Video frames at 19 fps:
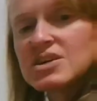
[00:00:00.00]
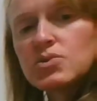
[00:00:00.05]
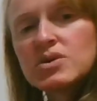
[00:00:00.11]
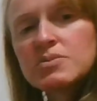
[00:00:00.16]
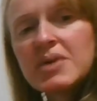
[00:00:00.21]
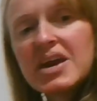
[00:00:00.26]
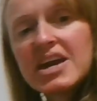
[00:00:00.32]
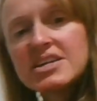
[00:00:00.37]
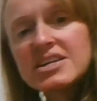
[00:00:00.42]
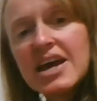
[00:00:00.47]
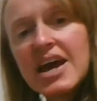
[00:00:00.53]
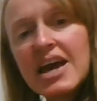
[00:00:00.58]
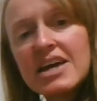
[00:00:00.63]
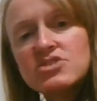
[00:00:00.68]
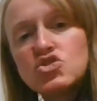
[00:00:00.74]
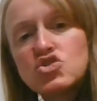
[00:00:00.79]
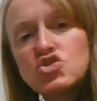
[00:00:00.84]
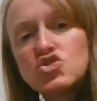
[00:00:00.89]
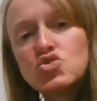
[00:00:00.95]
we made
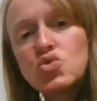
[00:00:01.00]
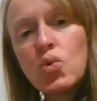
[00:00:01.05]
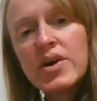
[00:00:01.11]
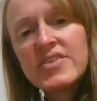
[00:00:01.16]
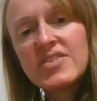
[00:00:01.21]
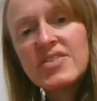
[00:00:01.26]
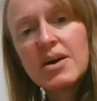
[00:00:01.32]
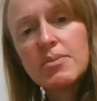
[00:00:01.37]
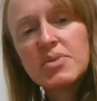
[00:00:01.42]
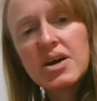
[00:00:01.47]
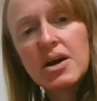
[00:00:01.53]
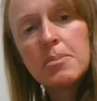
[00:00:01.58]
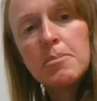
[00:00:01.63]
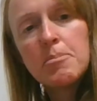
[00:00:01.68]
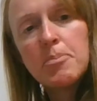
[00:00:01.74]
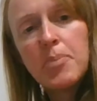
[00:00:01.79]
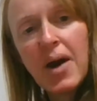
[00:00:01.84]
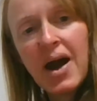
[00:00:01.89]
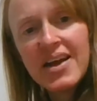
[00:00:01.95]
and join them,
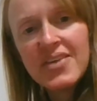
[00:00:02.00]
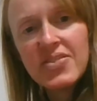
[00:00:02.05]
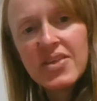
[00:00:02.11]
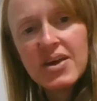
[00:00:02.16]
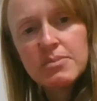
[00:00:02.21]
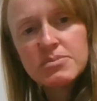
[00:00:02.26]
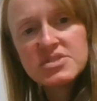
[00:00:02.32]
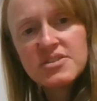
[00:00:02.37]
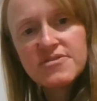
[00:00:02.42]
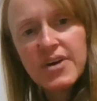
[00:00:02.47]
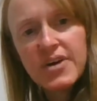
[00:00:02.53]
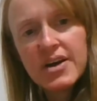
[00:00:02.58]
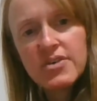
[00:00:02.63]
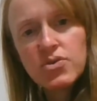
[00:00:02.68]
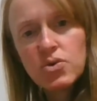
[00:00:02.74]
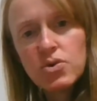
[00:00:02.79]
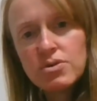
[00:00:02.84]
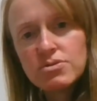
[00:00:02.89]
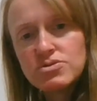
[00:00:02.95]
combine them to find
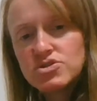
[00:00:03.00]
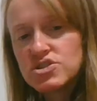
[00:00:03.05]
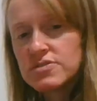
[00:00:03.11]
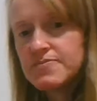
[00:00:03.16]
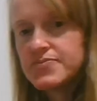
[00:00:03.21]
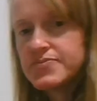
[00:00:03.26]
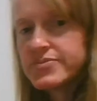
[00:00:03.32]
the quotient.